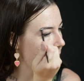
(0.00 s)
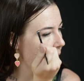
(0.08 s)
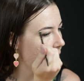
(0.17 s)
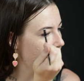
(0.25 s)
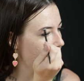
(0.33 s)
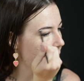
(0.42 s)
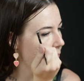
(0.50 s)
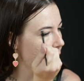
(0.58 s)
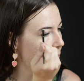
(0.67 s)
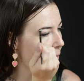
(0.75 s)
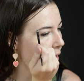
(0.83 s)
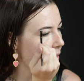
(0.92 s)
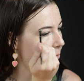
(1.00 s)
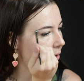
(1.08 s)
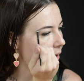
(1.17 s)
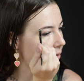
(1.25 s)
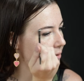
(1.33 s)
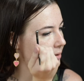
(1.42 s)
back of your
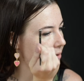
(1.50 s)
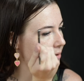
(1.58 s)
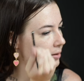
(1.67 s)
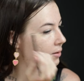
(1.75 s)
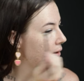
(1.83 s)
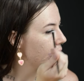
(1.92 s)
eyebrows